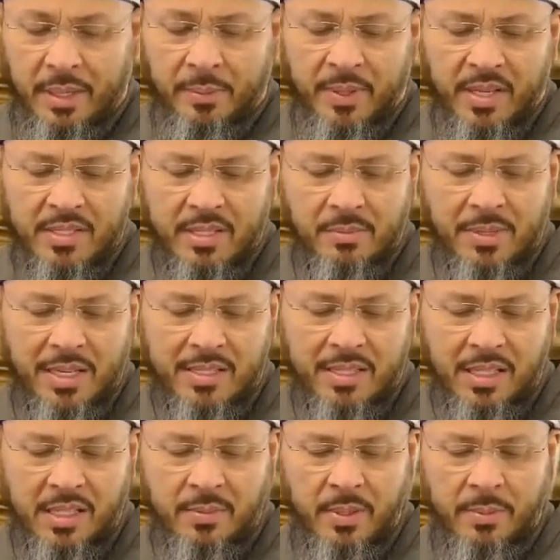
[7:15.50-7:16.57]
May peace and
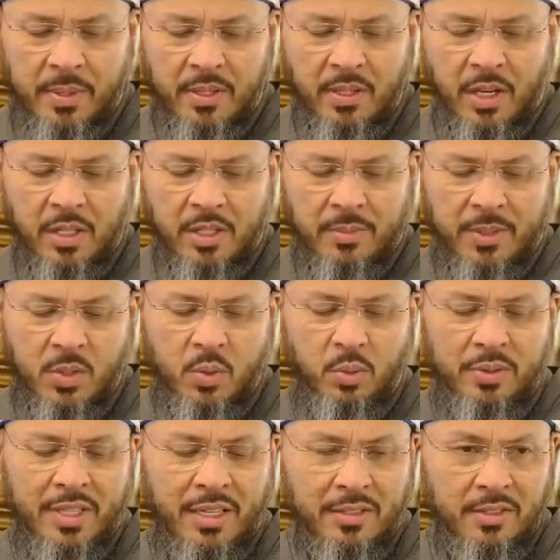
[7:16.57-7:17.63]
blessings be upon the Ottoman
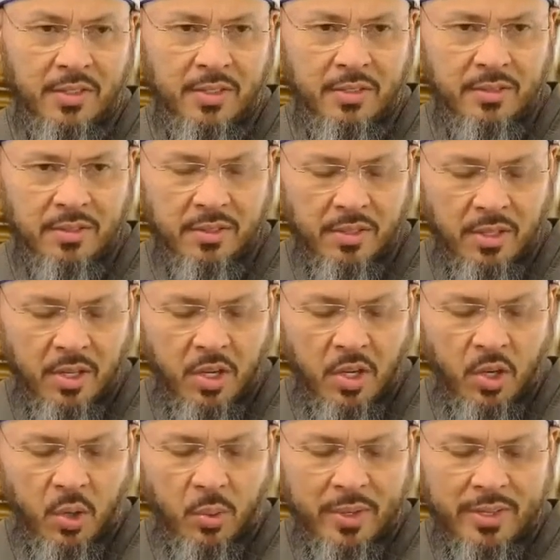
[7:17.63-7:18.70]
sultans,
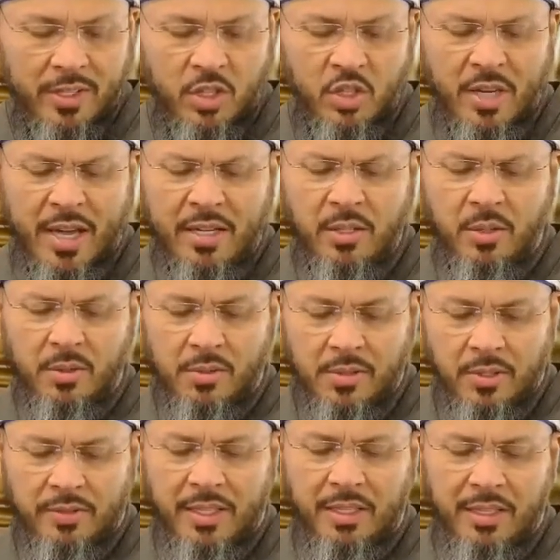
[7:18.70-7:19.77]
who were the
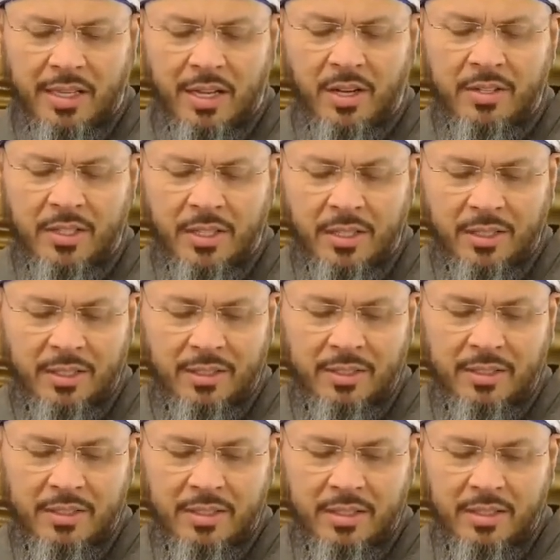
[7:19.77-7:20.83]
shadows of Allah on
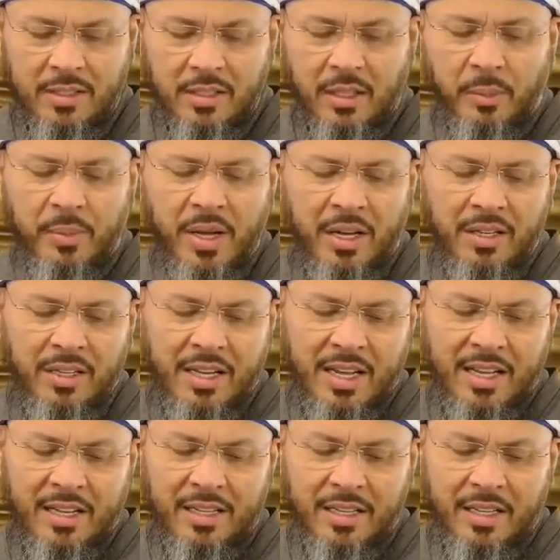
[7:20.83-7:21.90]
earth. May
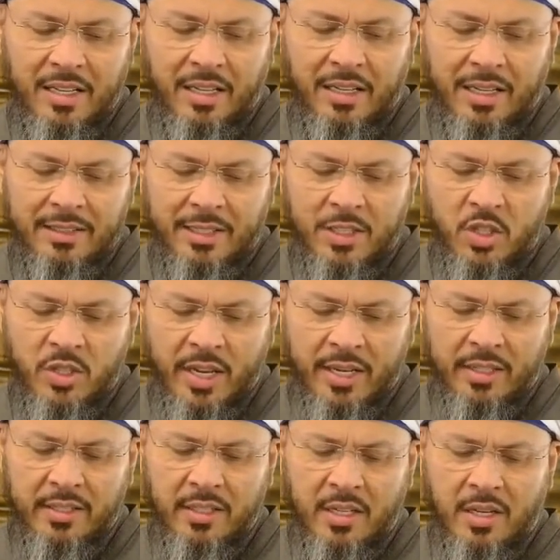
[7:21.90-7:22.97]
Allah let their
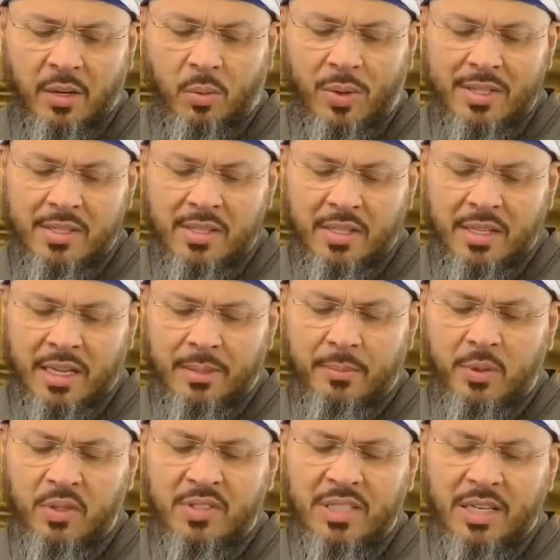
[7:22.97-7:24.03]
shade once
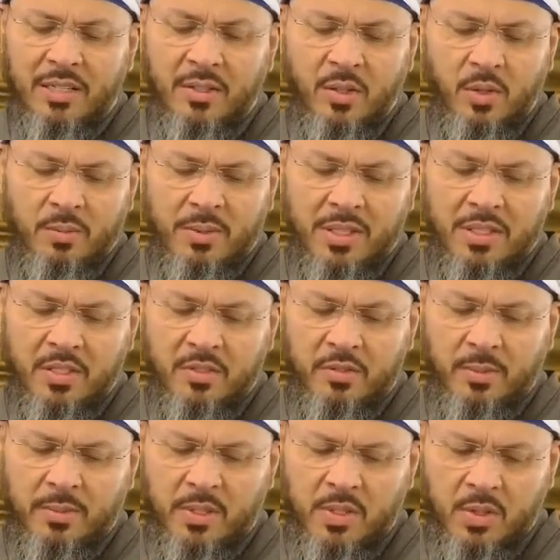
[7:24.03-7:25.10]
again protect the Ummah
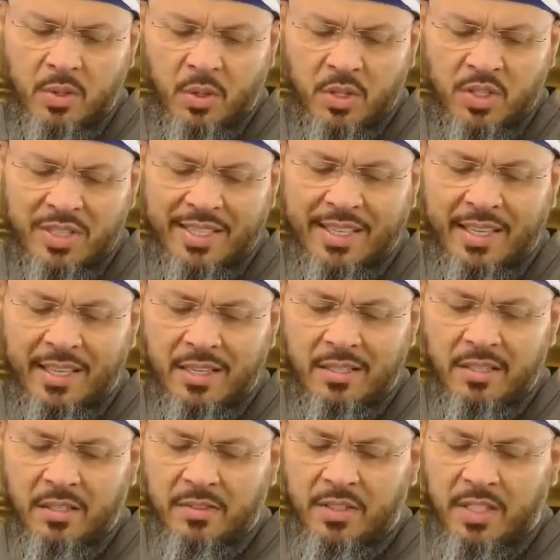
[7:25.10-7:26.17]
from the scorching
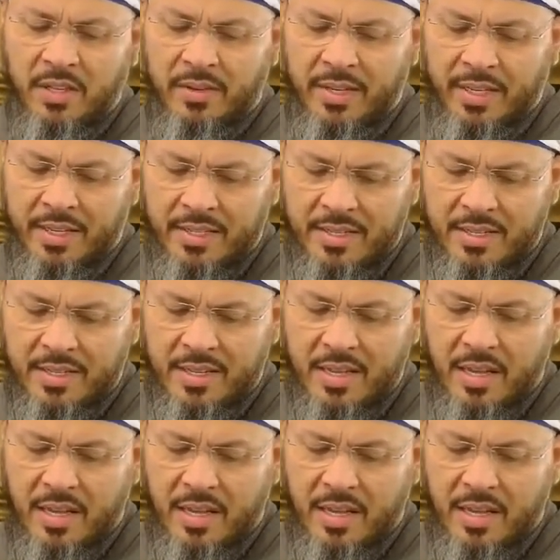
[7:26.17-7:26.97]
heat of tyranny.